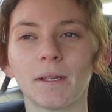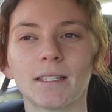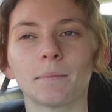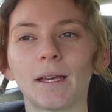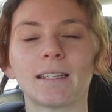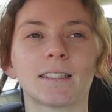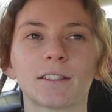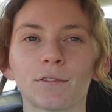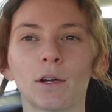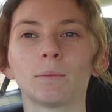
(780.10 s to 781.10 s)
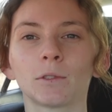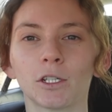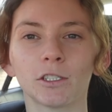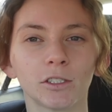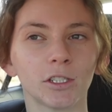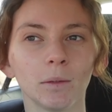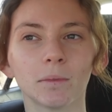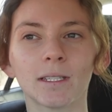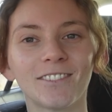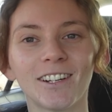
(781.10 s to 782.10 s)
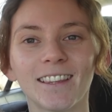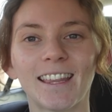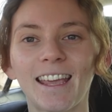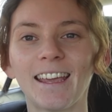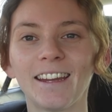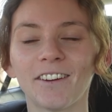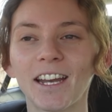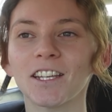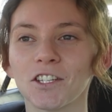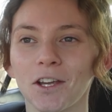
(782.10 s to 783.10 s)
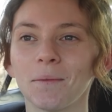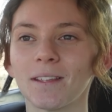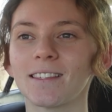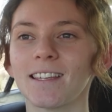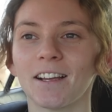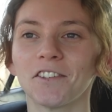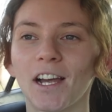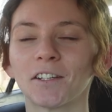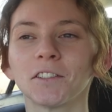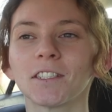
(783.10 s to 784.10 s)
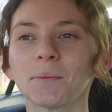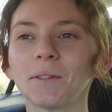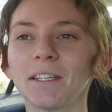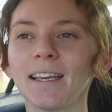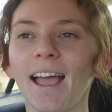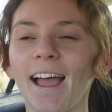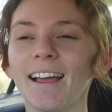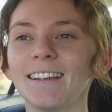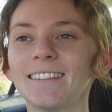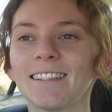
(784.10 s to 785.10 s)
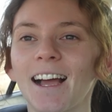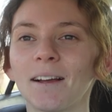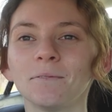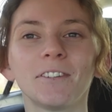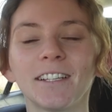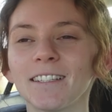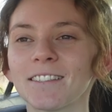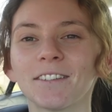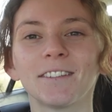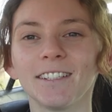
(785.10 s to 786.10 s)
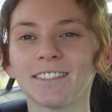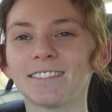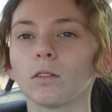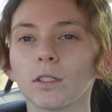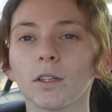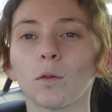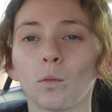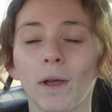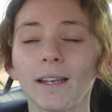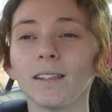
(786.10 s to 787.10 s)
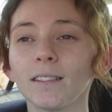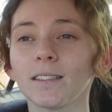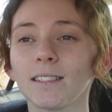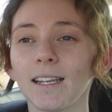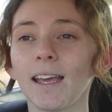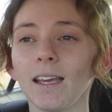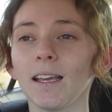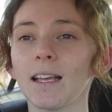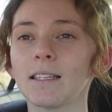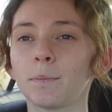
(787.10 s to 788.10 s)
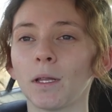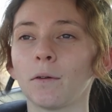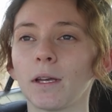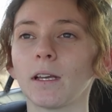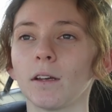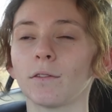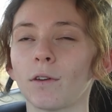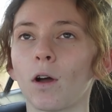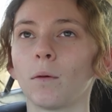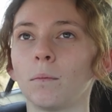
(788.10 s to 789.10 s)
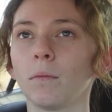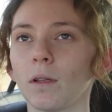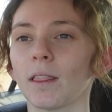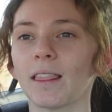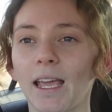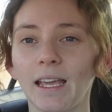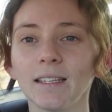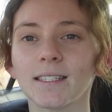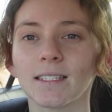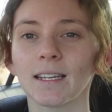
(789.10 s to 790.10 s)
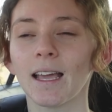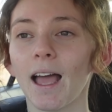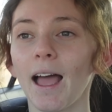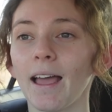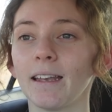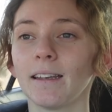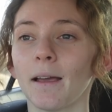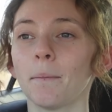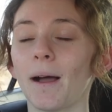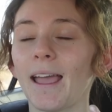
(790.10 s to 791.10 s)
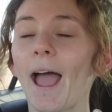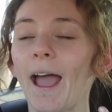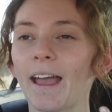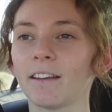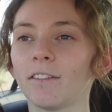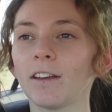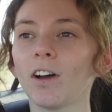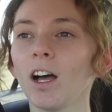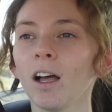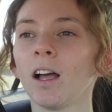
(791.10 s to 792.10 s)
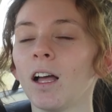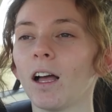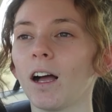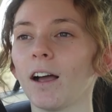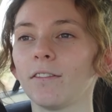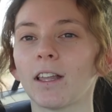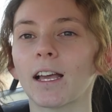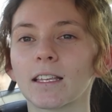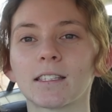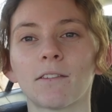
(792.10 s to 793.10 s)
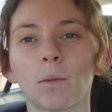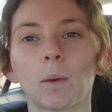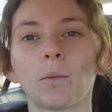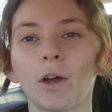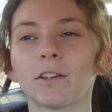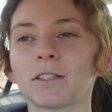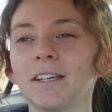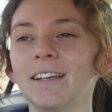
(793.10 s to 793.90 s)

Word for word: bits and pieces from grocery shops. I've got the Greatest Showman soundtrack on this morning and I'm feeling so good. Also, the wind today is blowing from the east and my hay fever, I feel like, has never been worse.